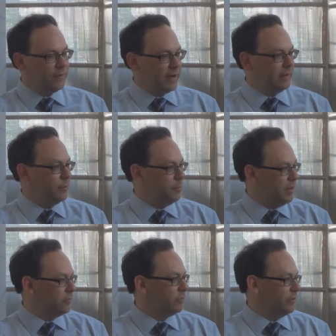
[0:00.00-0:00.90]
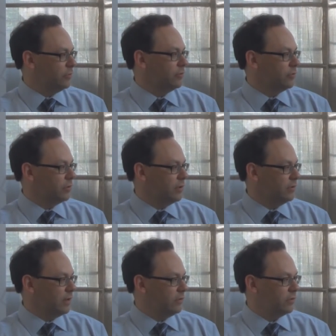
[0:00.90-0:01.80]
find the best research
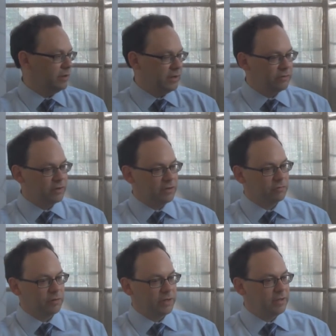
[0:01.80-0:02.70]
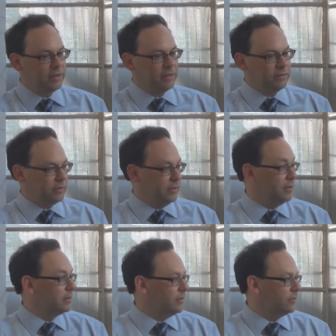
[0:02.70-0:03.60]
organization in each country to
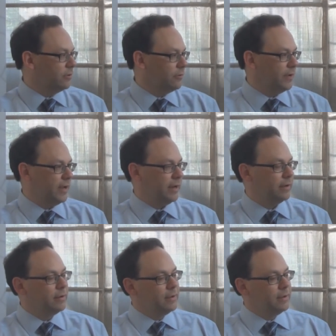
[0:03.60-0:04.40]
conduct the survey.